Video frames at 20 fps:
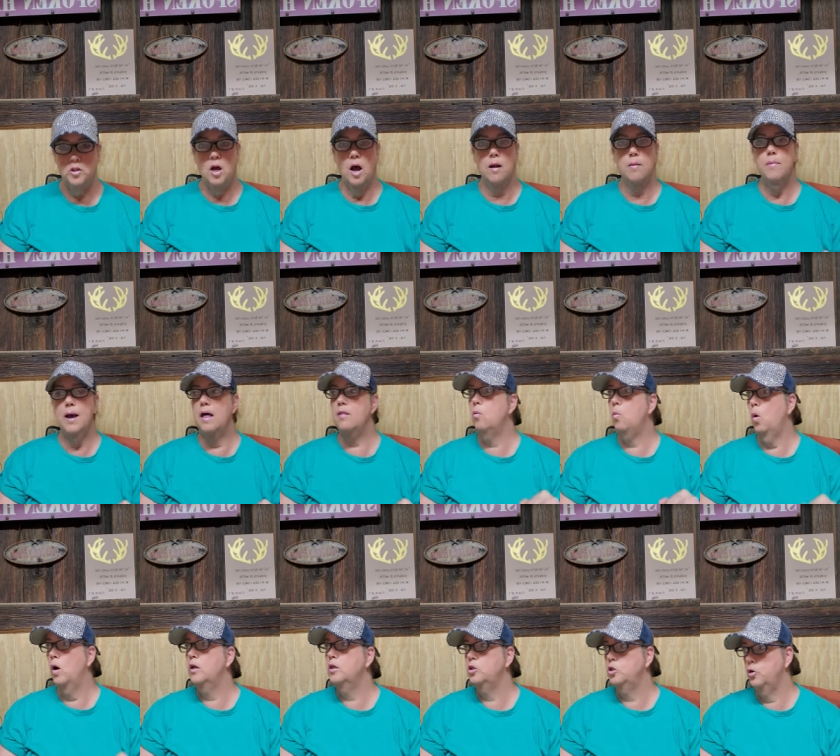talking about the
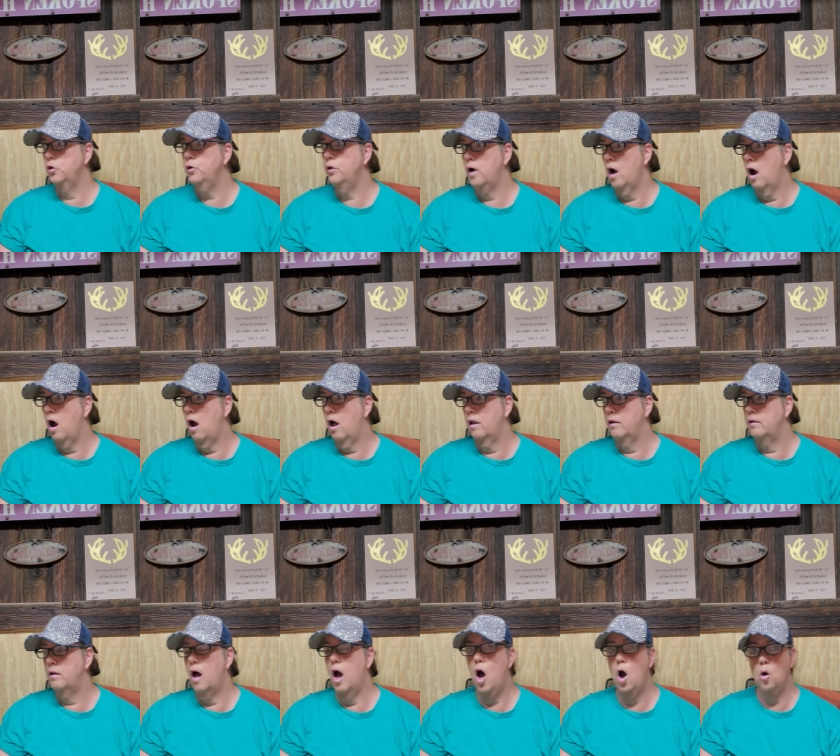one true
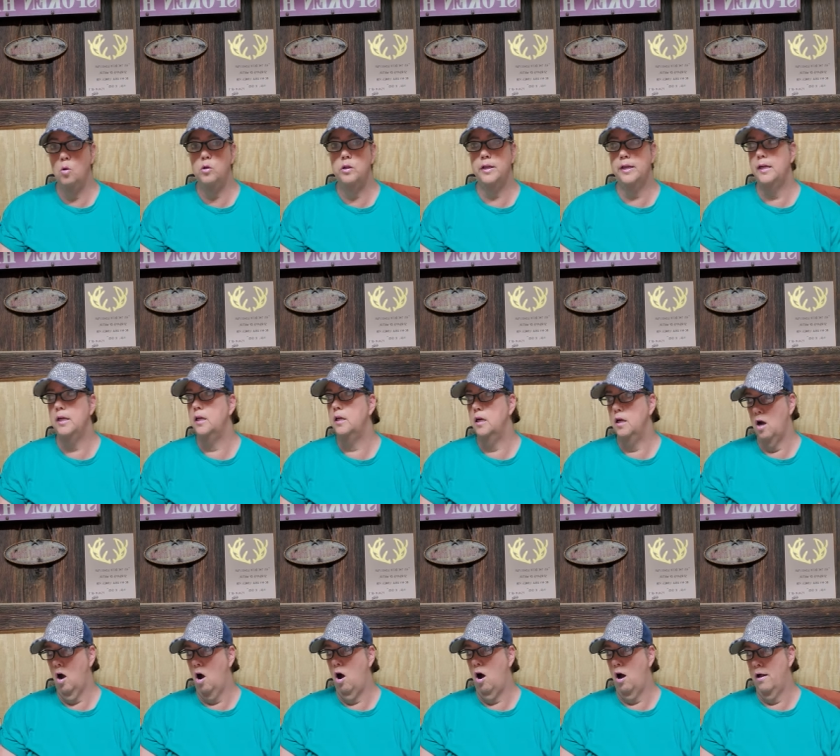God, the only
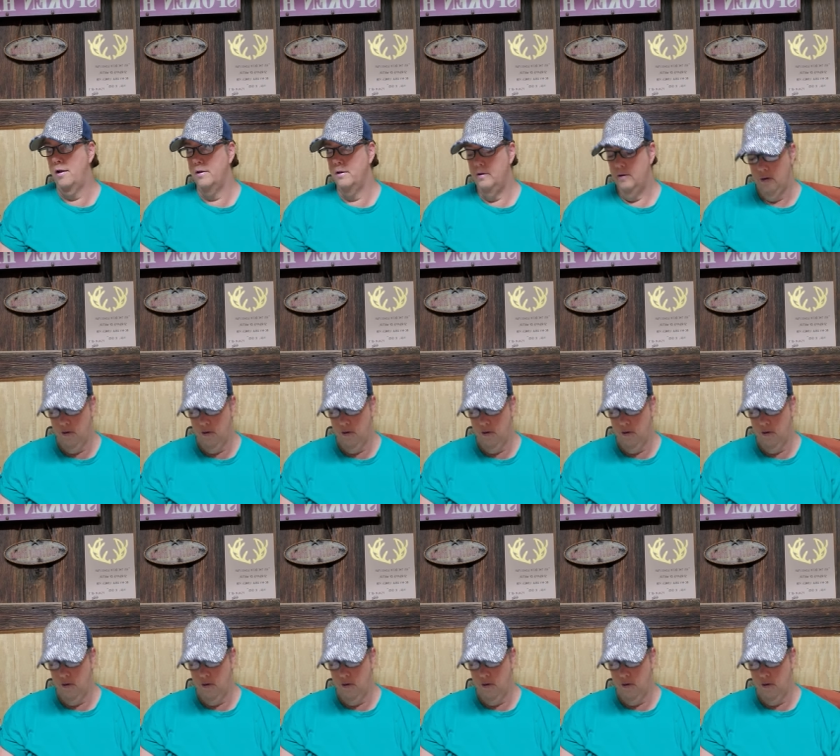God.